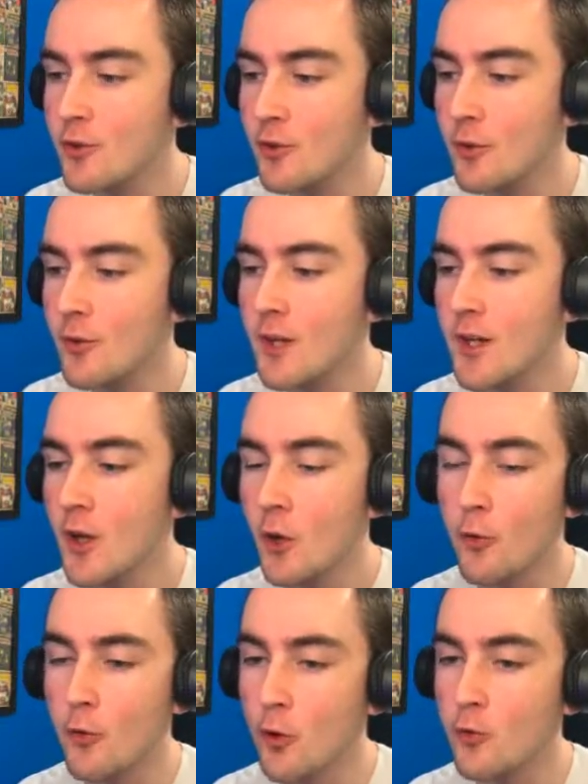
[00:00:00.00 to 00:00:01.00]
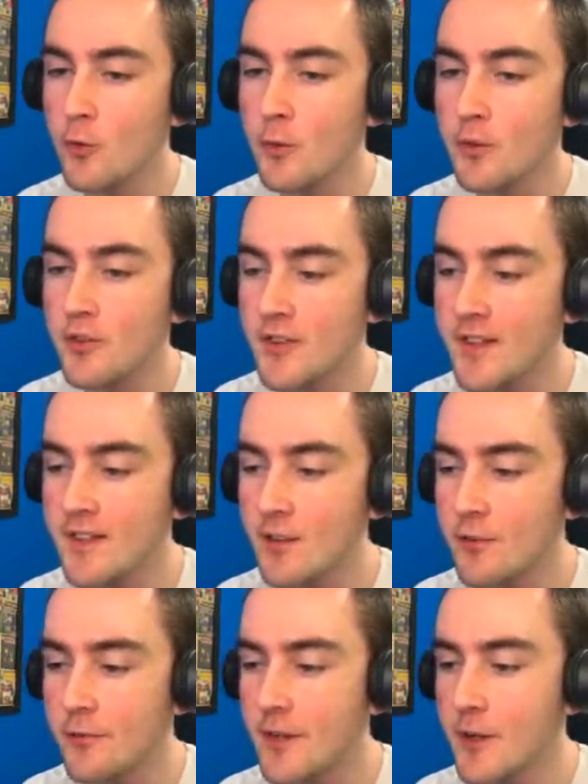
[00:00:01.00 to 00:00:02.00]
so who knows what we'll see in
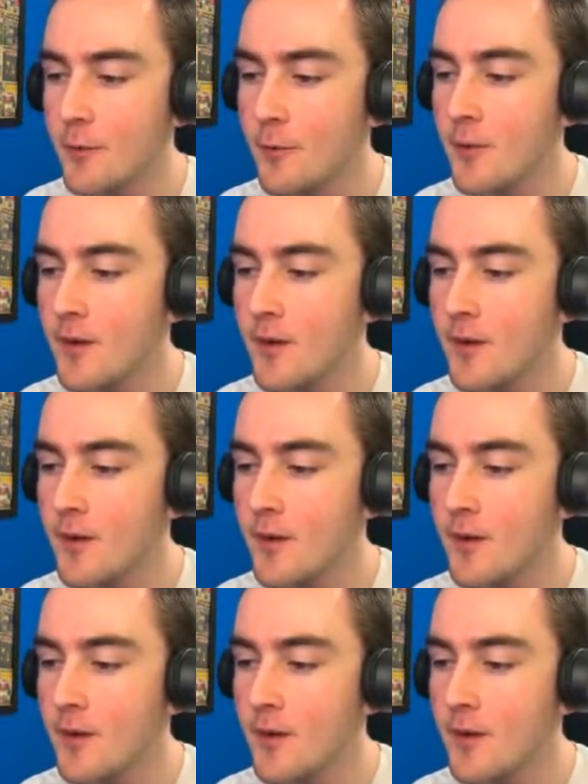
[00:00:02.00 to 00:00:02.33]
this video.